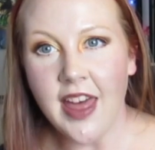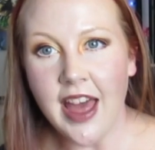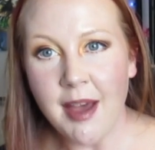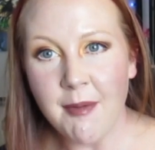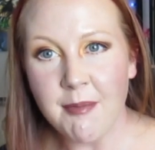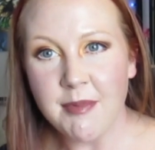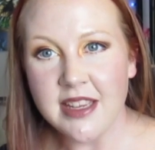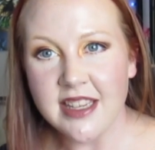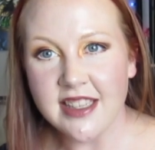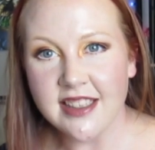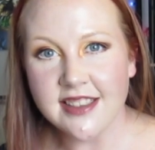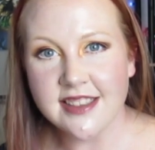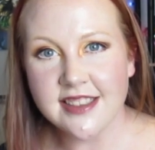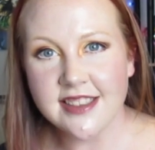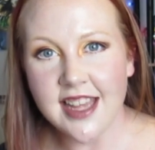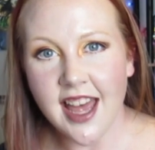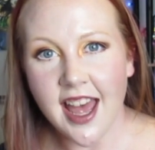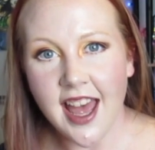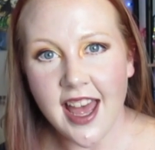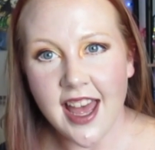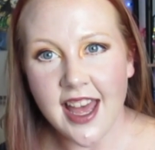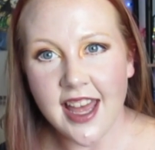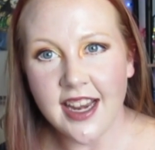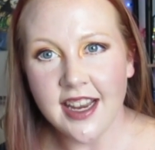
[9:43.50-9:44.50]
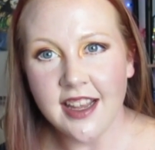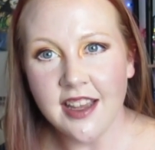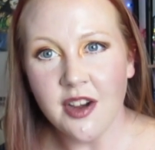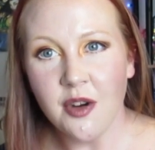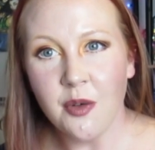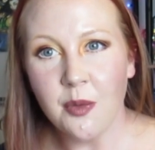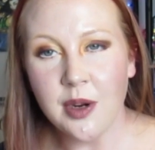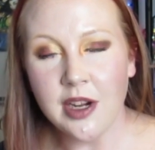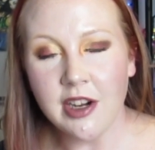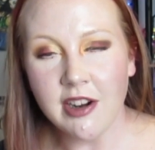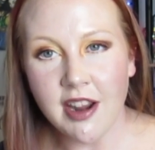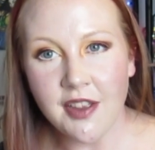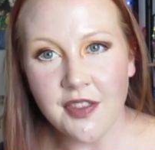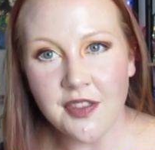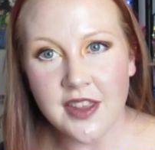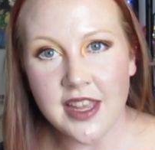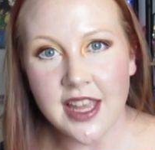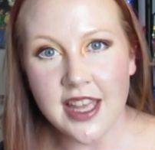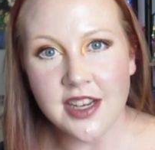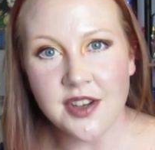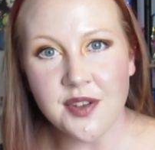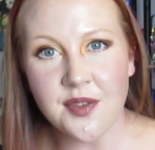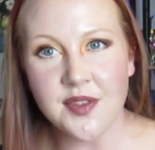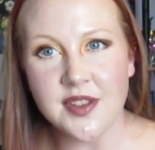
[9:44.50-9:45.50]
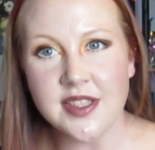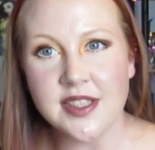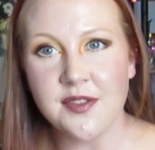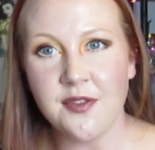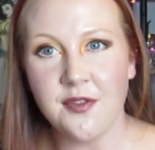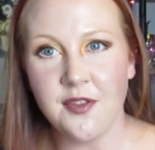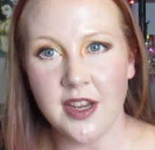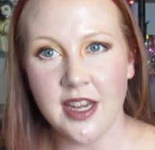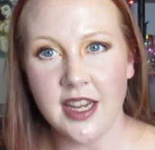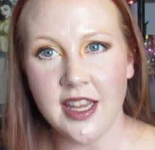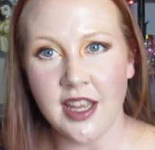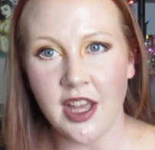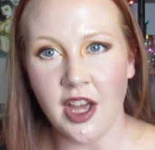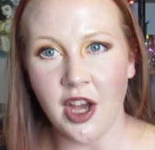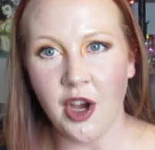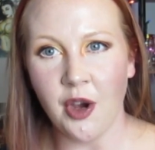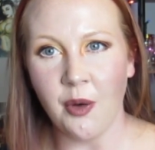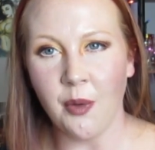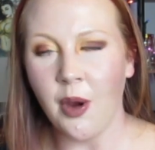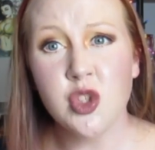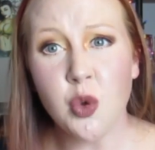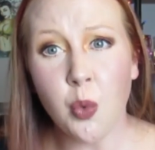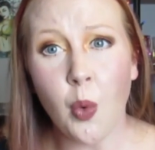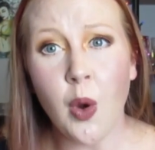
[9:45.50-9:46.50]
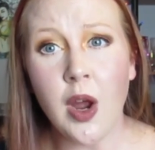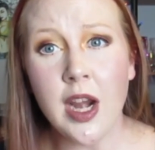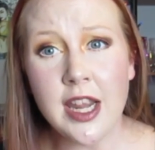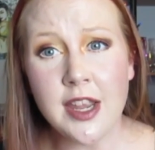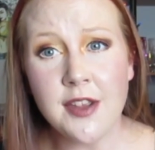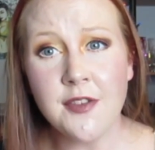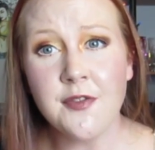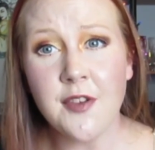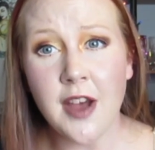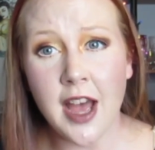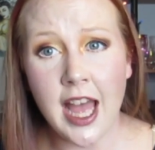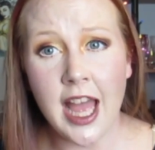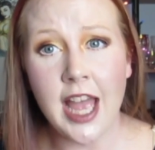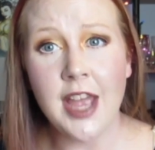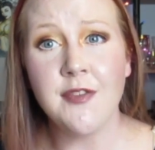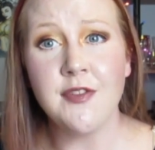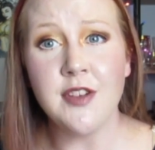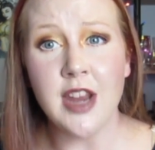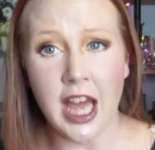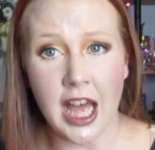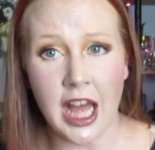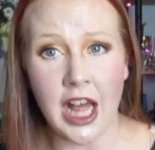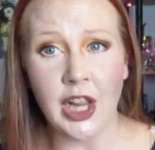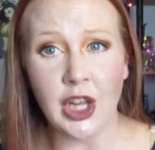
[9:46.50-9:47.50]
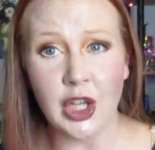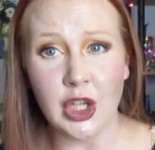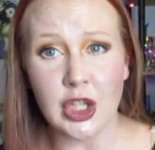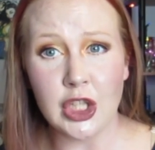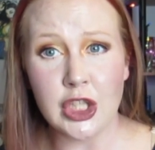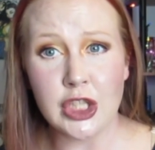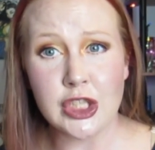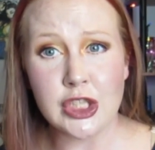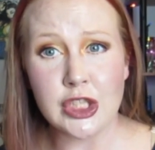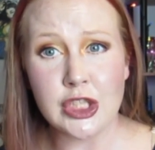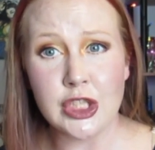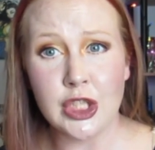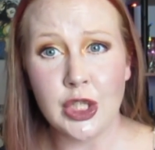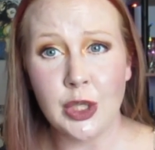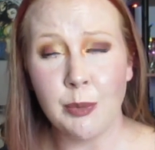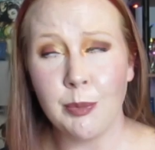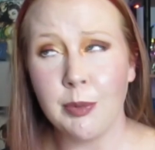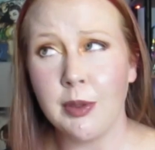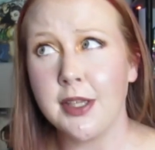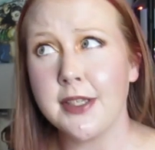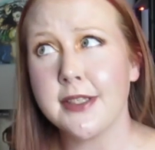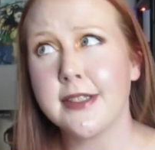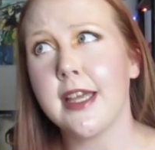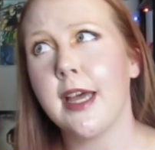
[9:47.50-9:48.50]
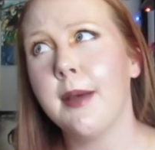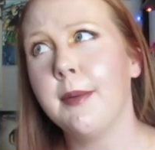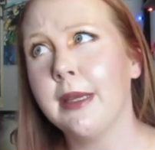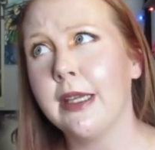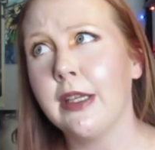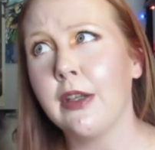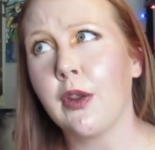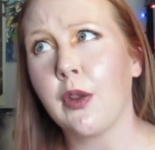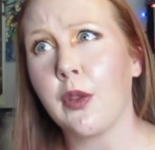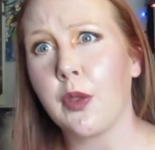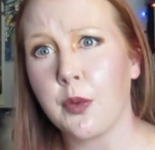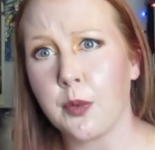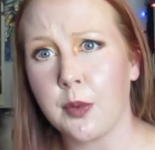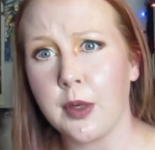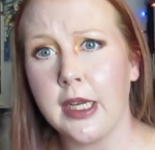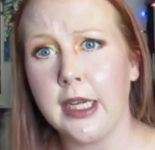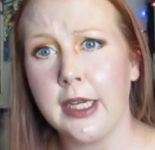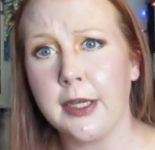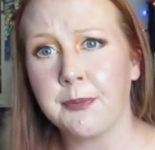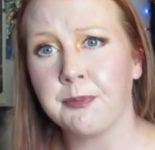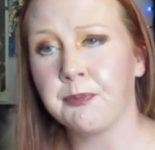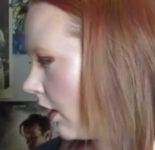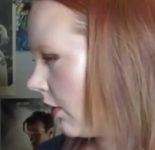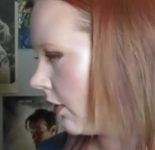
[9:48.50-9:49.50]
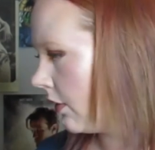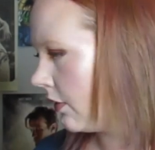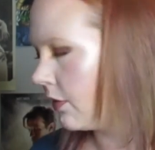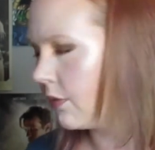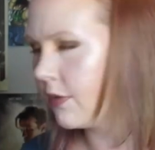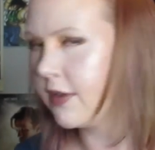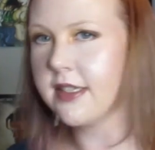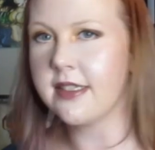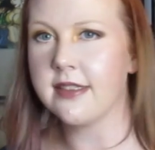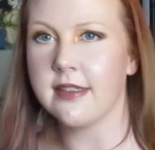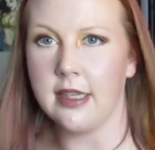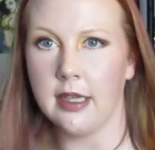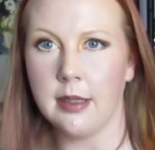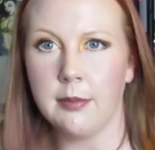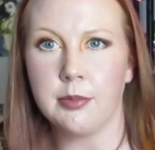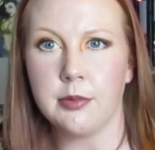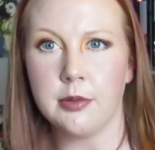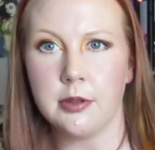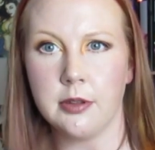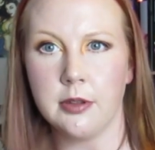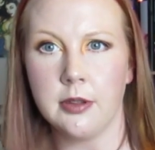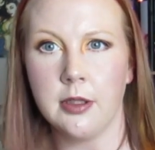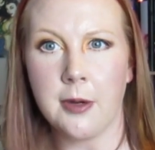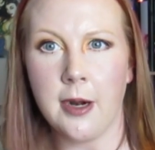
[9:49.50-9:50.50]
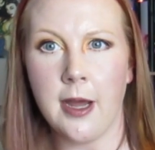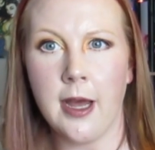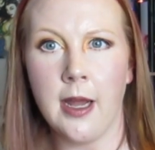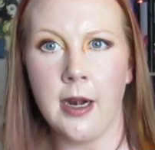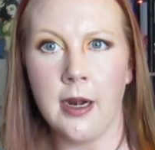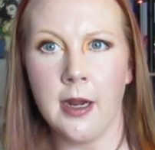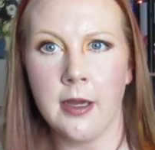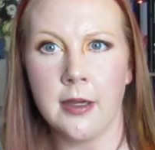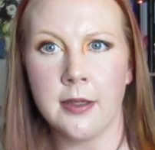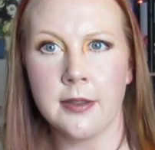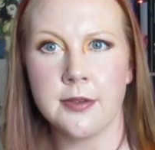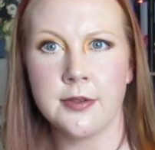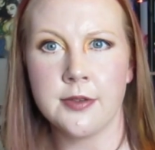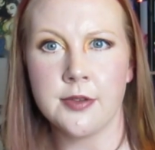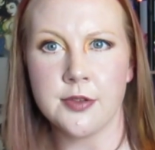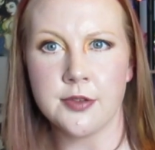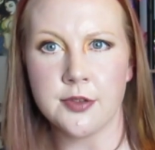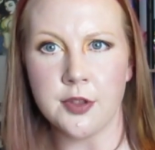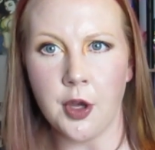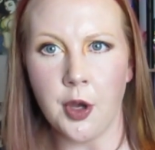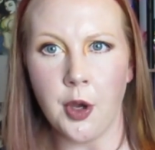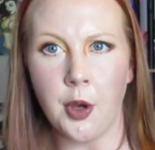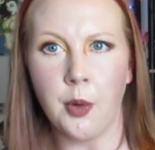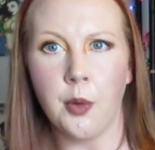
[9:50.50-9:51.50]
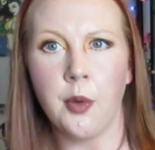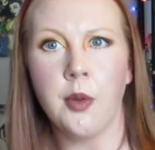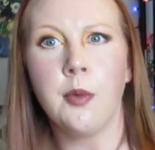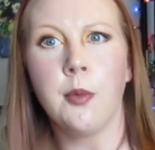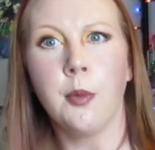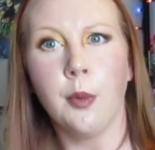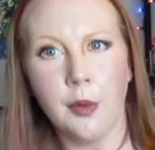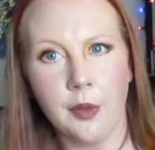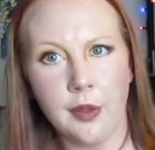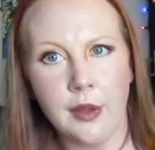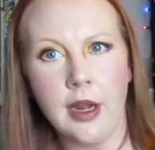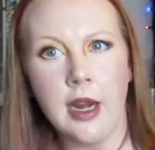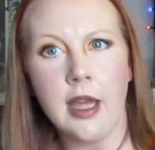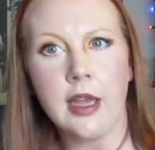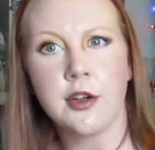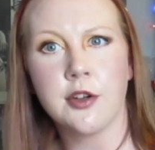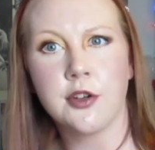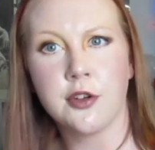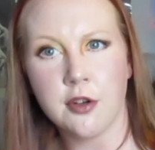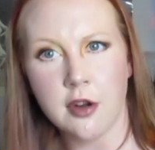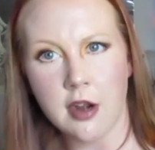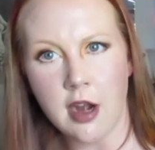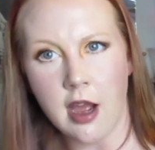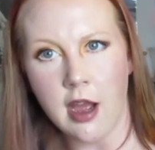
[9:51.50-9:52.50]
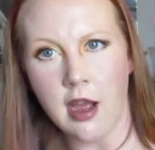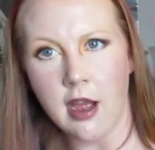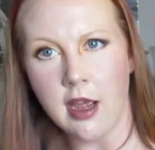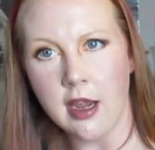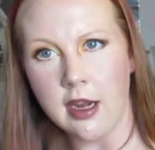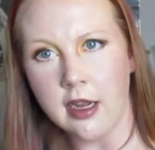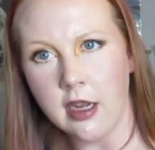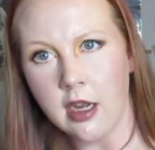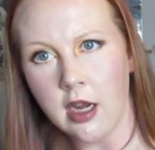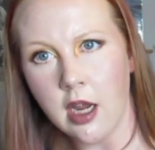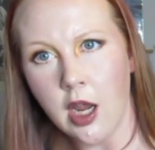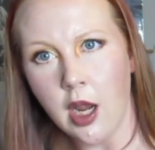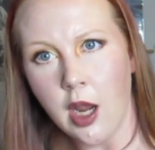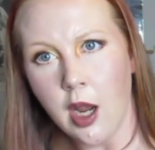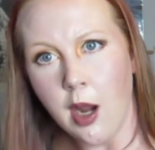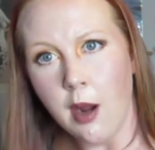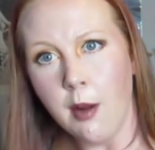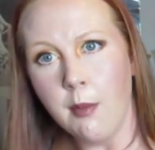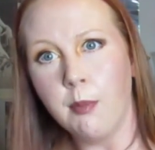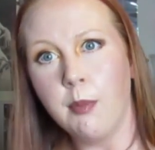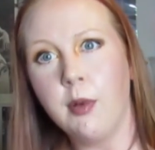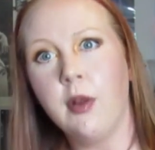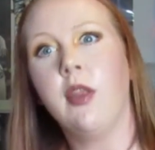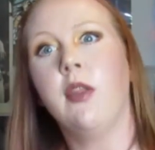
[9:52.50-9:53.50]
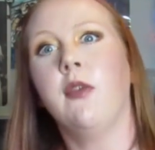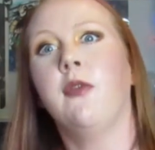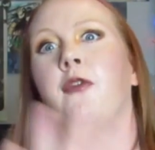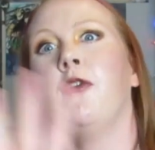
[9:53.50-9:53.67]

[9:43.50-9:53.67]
that being said, we are at the end of this video. $25 plus, I mean, the three, the three sample products, so with an extra nine, but